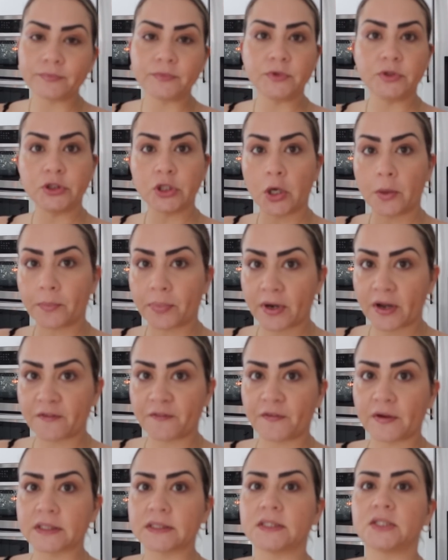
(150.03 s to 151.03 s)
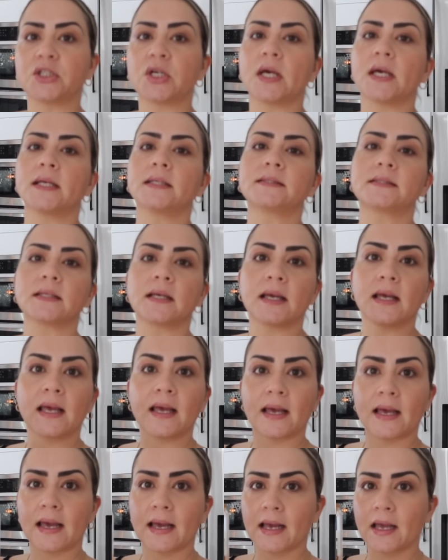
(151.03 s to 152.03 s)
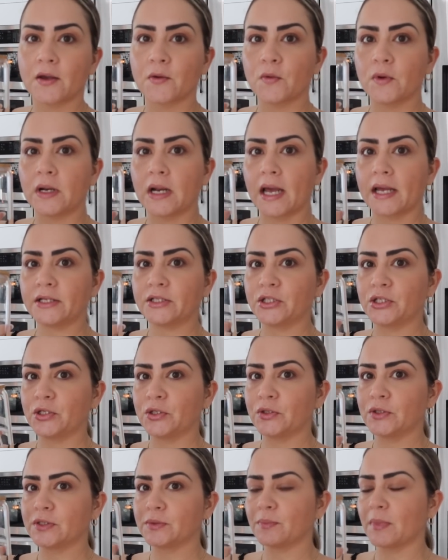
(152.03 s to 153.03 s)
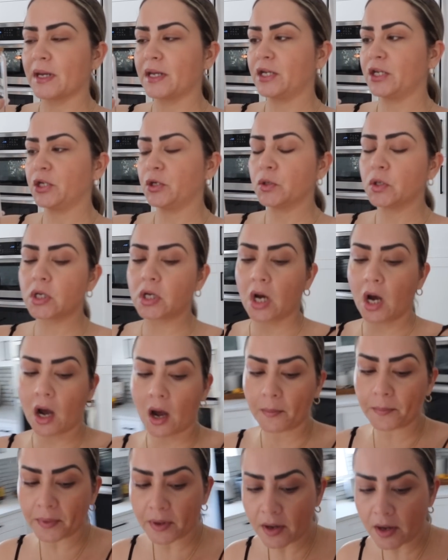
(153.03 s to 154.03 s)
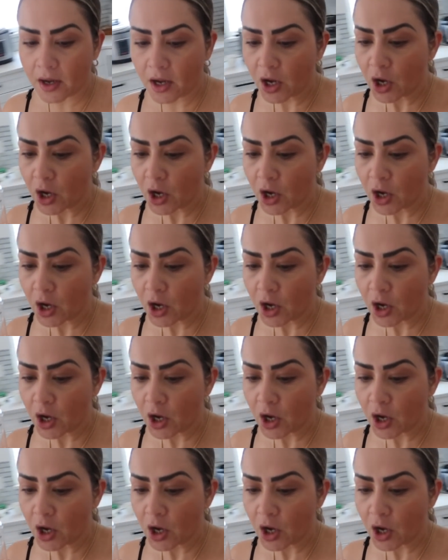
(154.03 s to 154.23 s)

No breakfast yet. And I would like to use my new cup